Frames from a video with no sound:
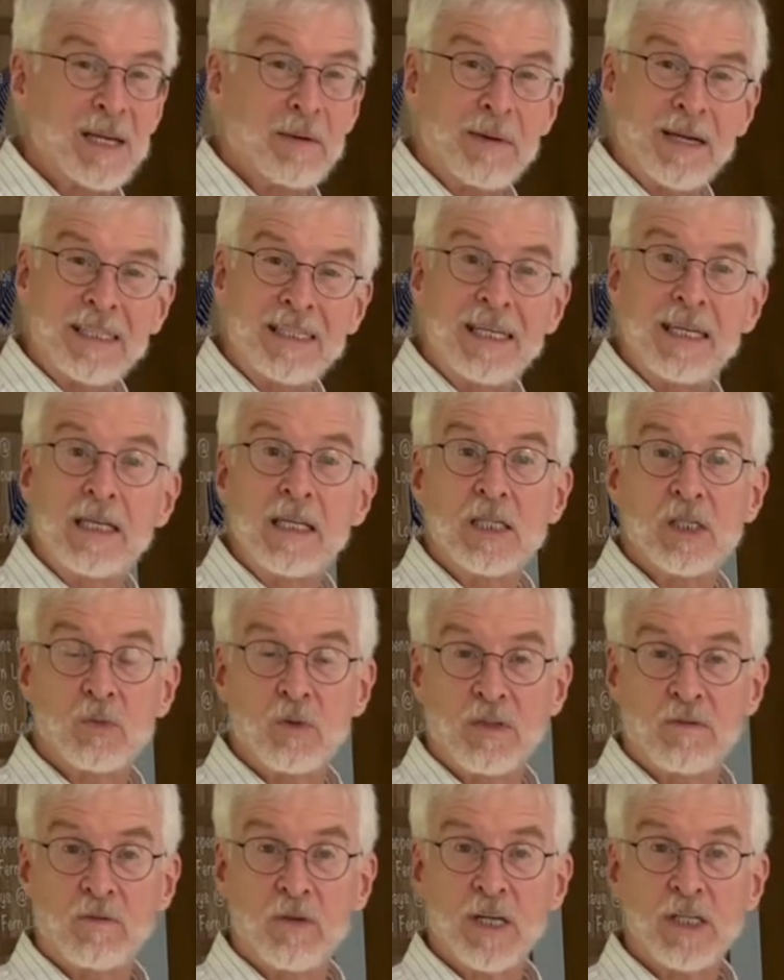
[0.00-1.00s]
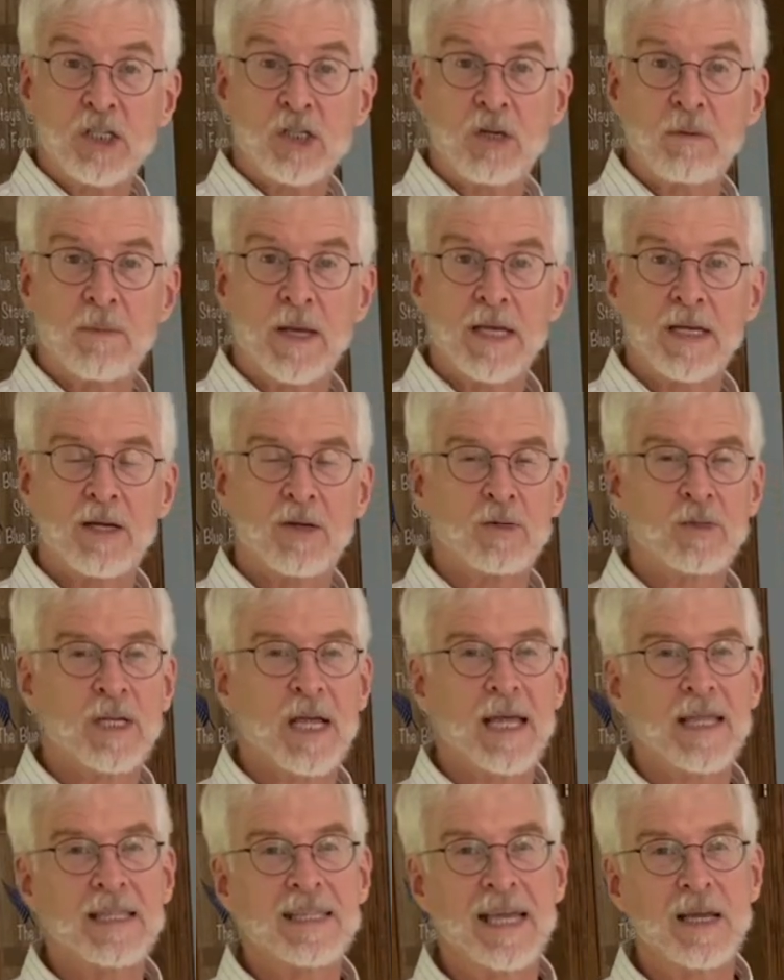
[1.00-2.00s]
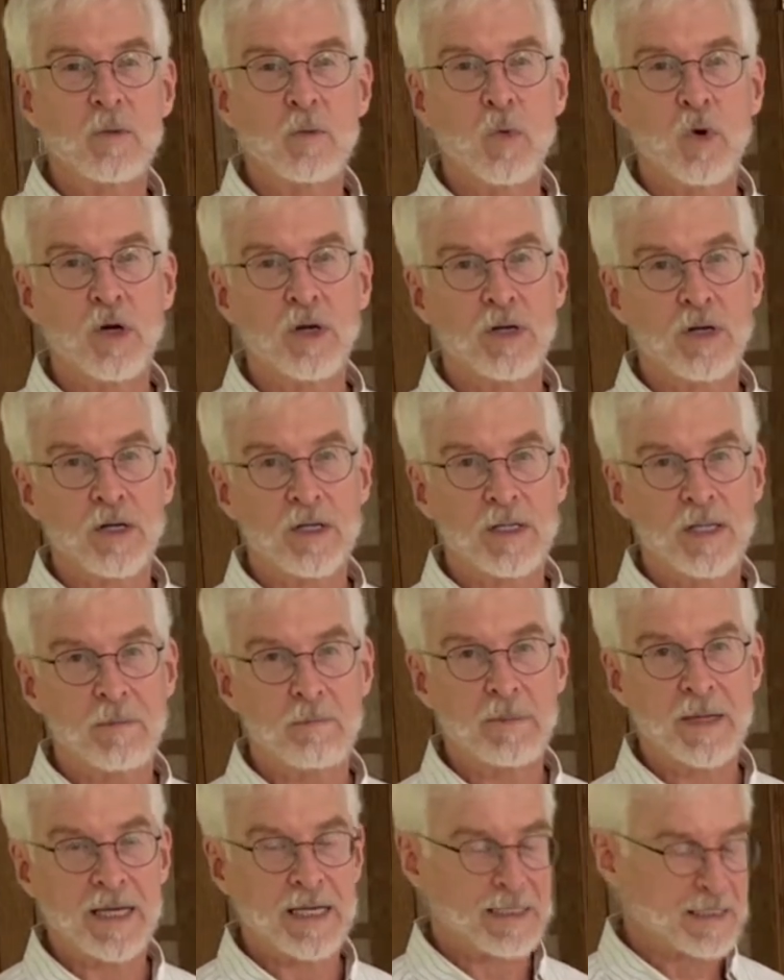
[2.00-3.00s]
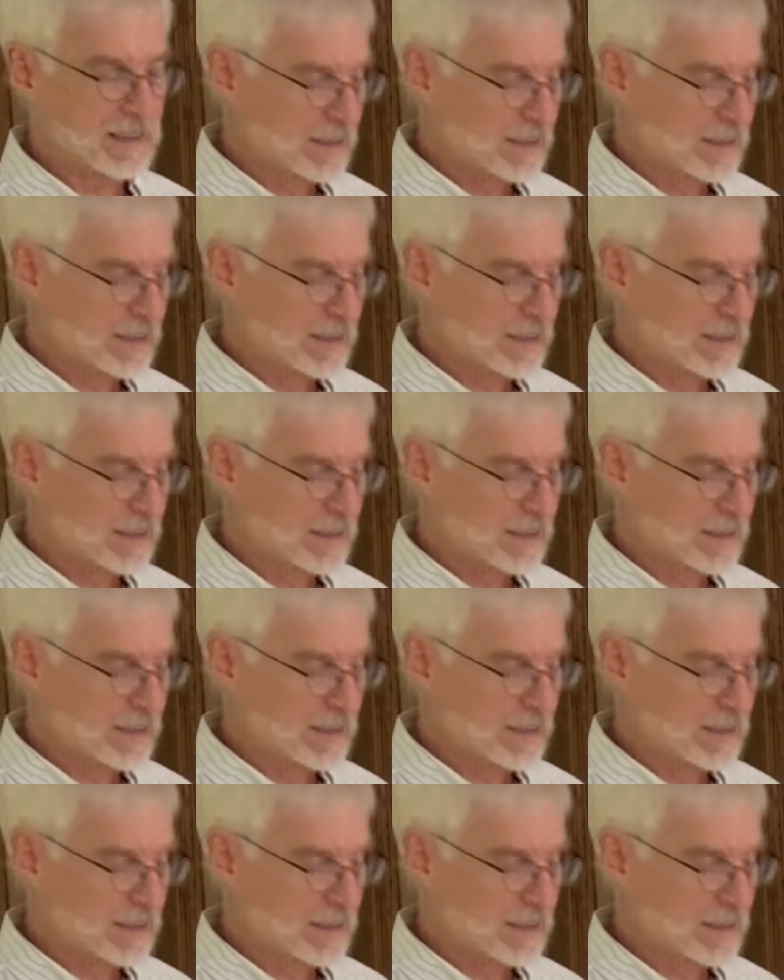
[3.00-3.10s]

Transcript: I did this with fresh tomatoes, they weren't the best.